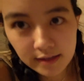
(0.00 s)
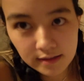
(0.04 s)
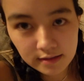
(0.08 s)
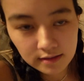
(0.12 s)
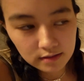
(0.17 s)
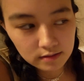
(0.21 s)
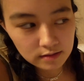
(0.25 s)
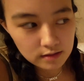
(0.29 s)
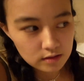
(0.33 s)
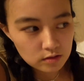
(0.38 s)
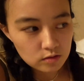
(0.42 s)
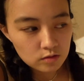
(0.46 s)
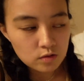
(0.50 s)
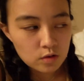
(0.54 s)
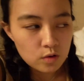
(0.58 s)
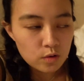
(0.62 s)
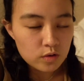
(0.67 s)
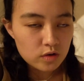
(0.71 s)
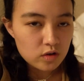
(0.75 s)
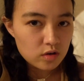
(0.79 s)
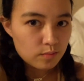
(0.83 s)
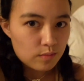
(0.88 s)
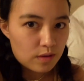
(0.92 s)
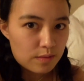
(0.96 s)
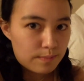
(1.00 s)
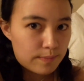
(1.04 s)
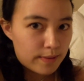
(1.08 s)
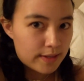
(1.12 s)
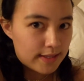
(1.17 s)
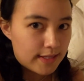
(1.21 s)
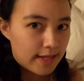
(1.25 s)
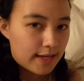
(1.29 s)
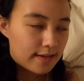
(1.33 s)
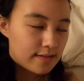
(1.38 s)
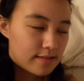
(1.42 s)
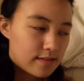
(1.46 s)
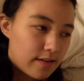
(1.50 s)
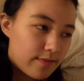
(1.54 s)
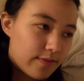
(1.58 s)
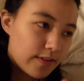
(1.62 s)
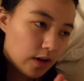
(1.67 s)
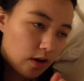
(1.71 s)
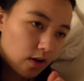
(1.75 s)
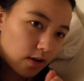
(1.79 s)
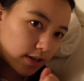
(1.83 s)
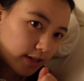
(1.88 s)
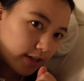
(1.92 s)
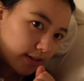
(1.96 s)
in the little corner of my bed that has nothing on